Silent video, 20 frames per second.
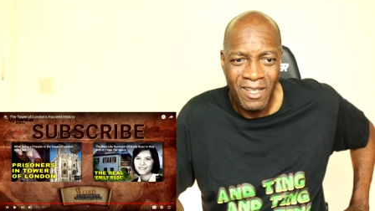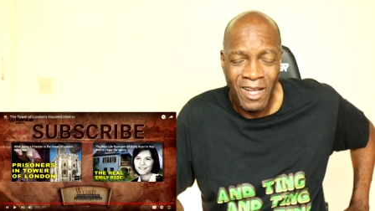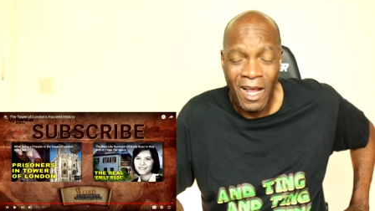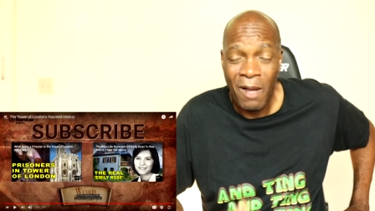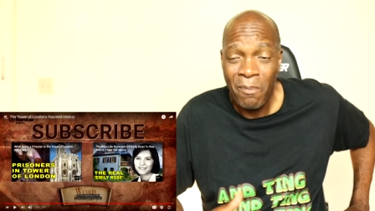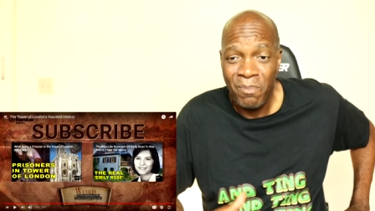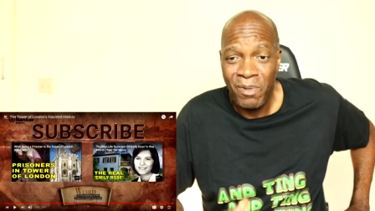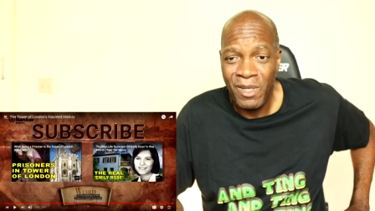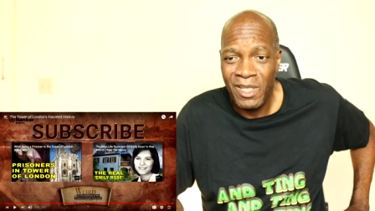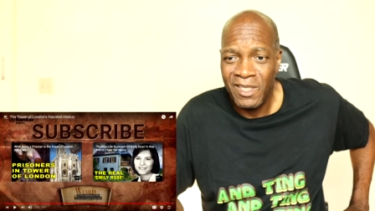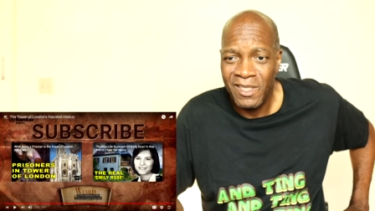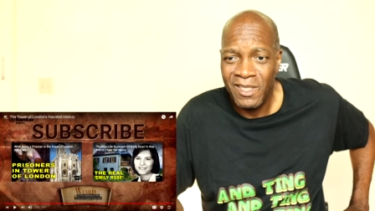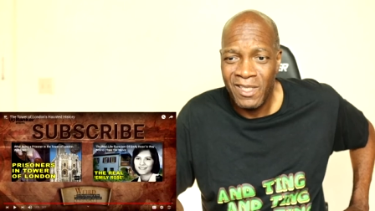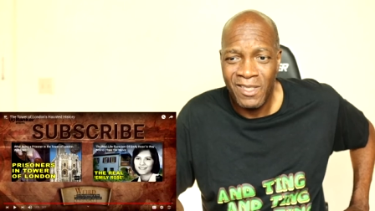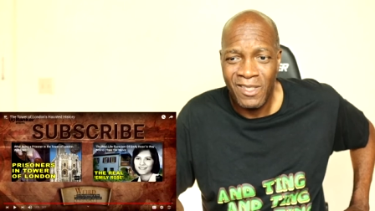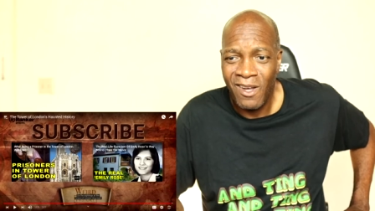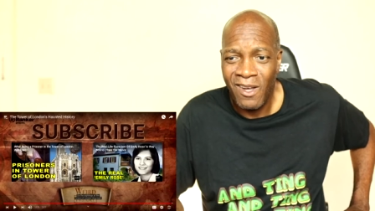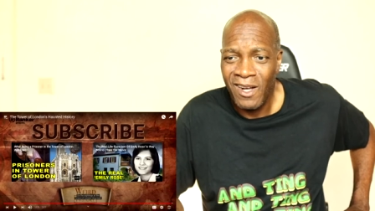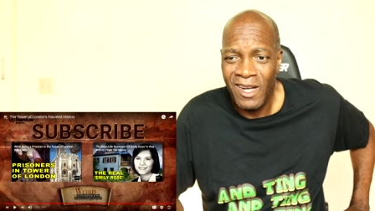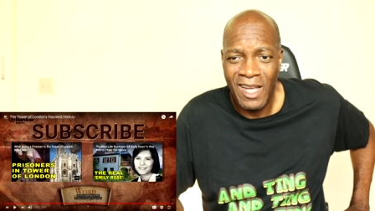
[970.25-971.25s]
That place
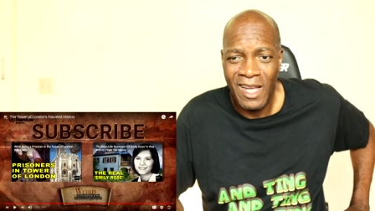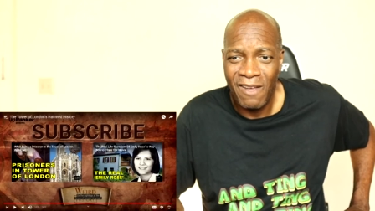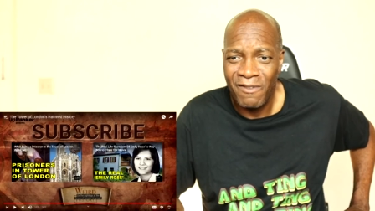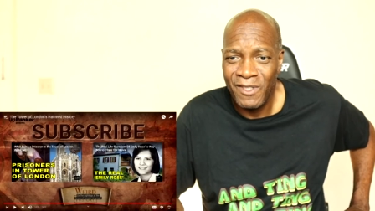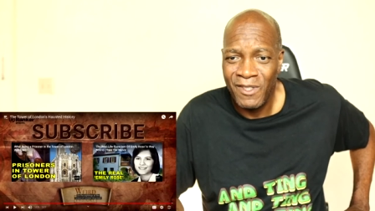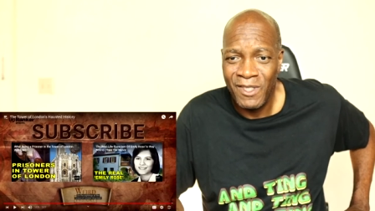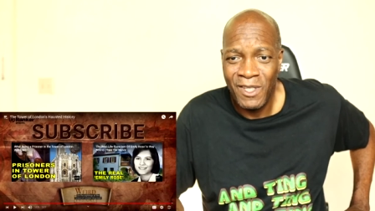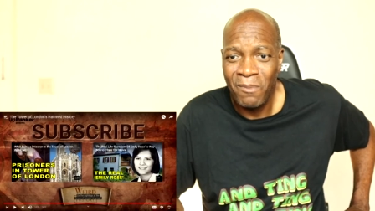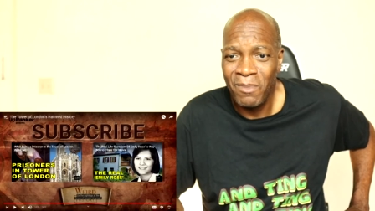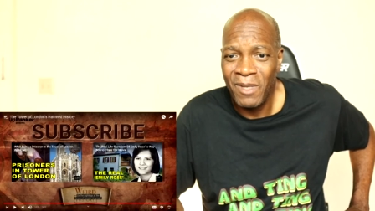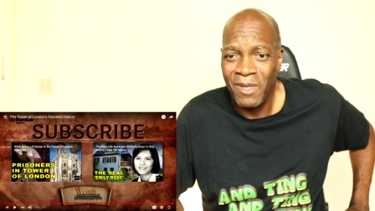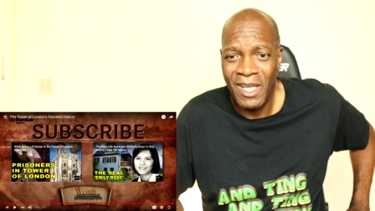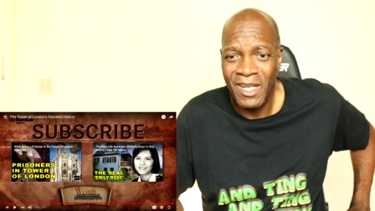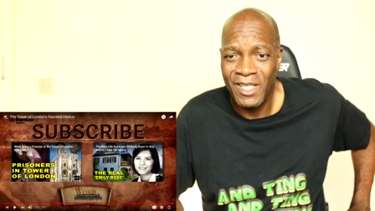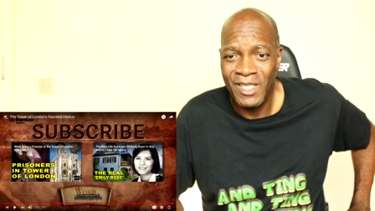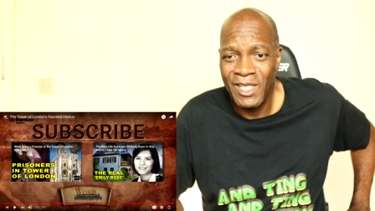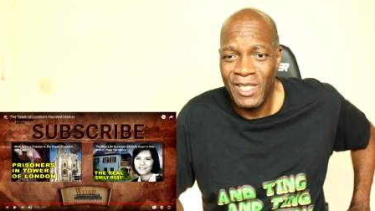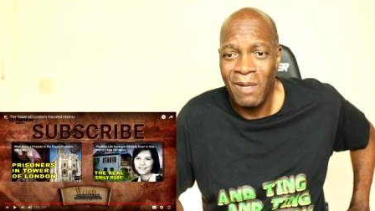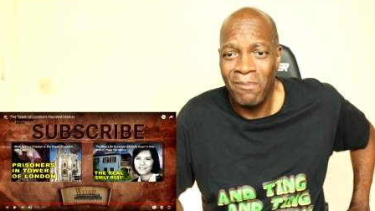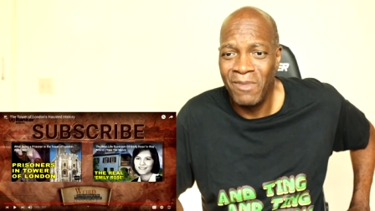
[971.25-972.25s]
has got to have some
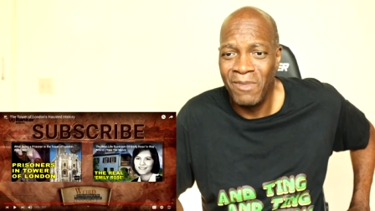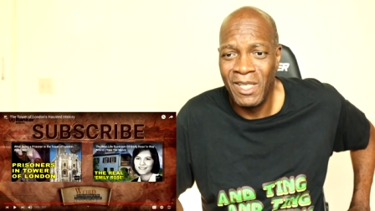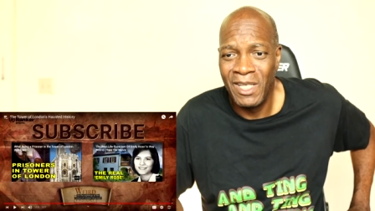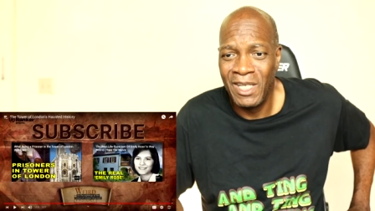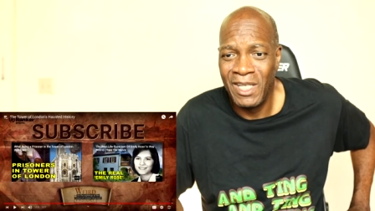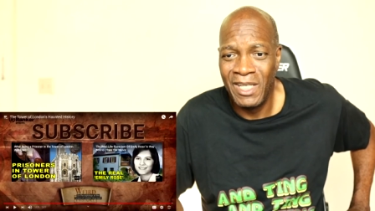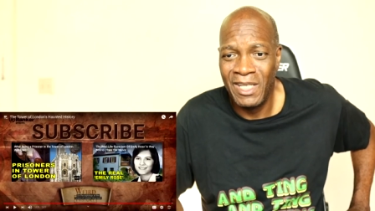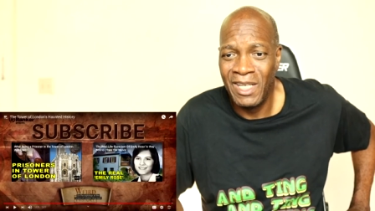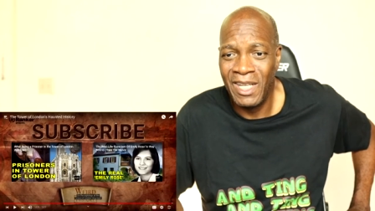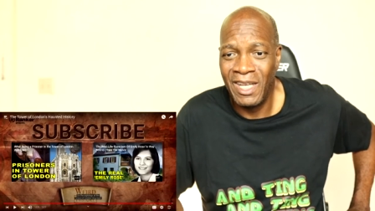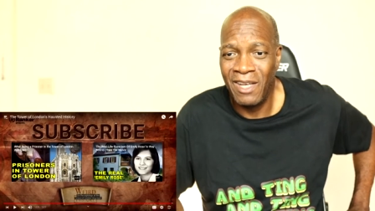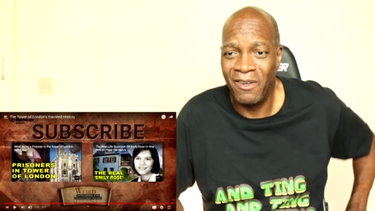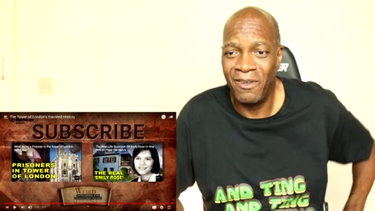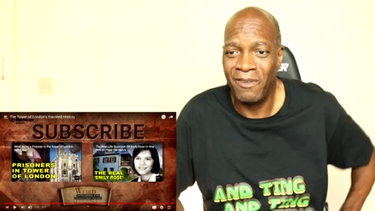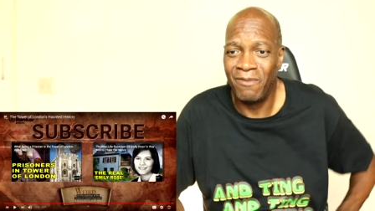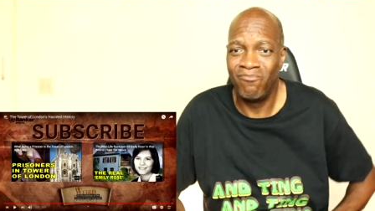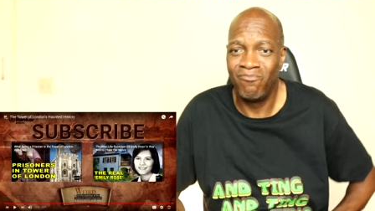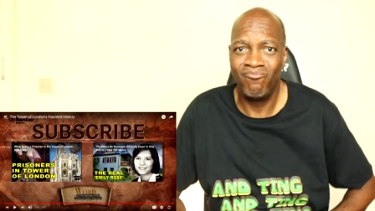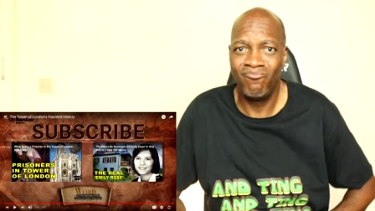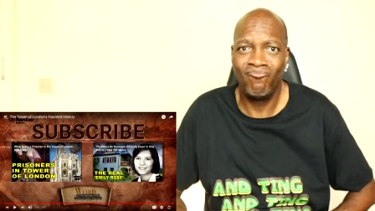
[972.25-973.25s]
kind of something in
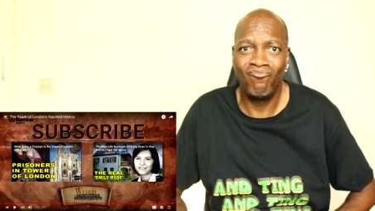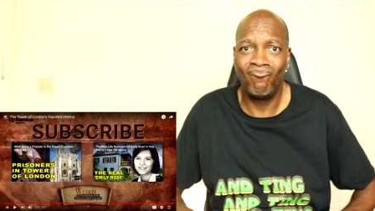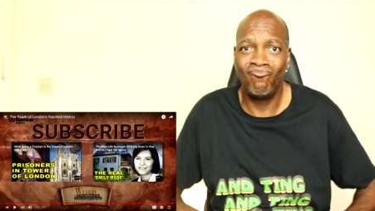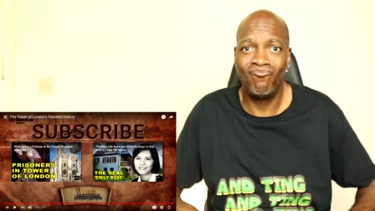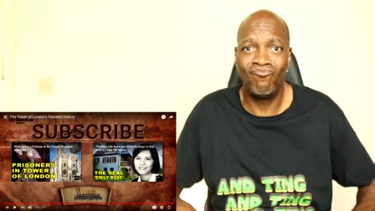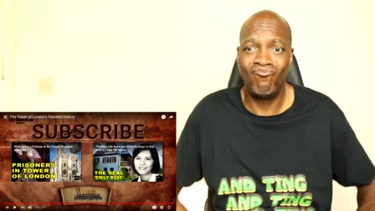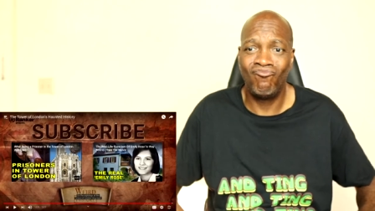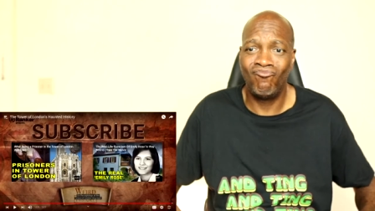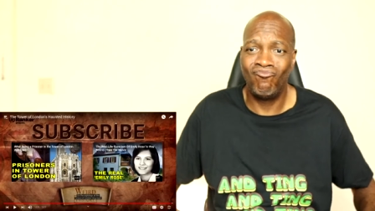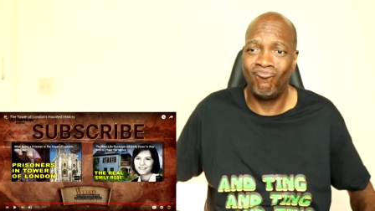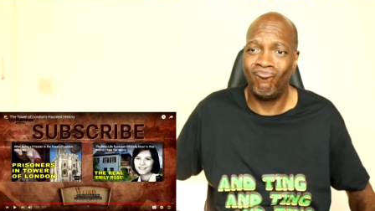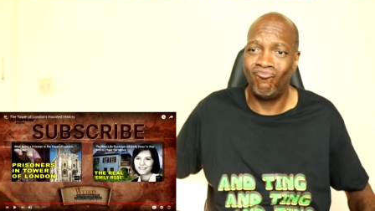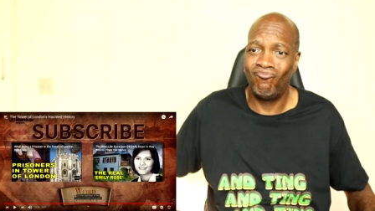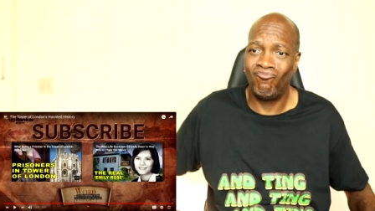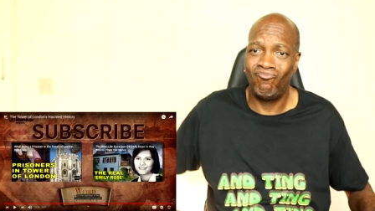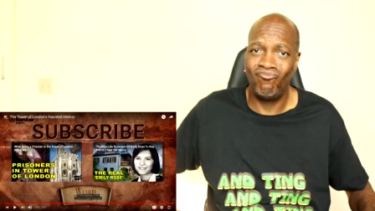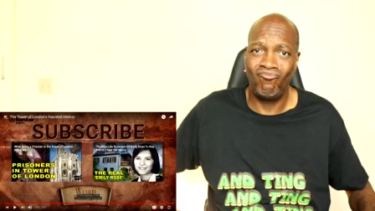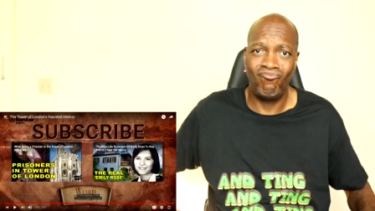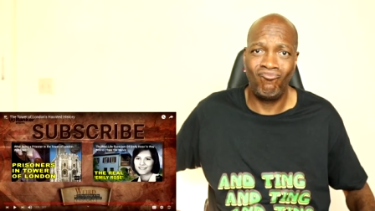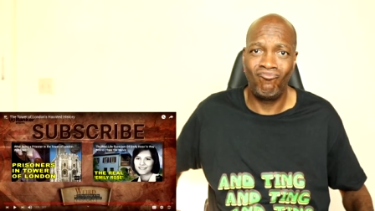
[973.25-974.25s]
there.
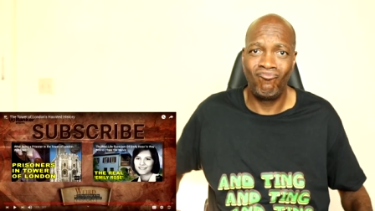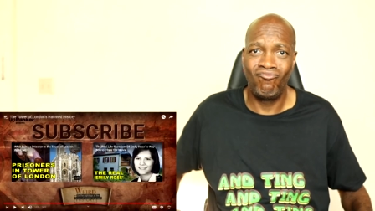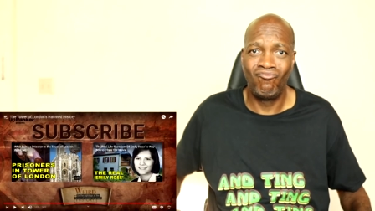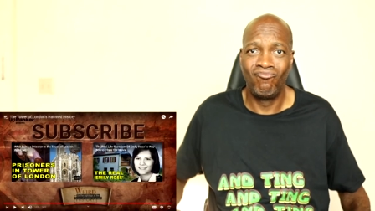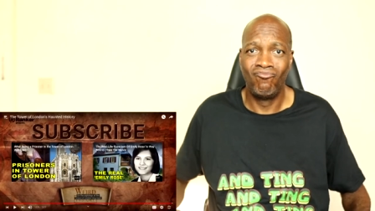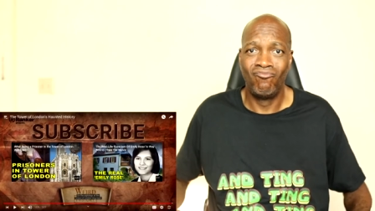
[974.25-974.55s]
Mm-hmm.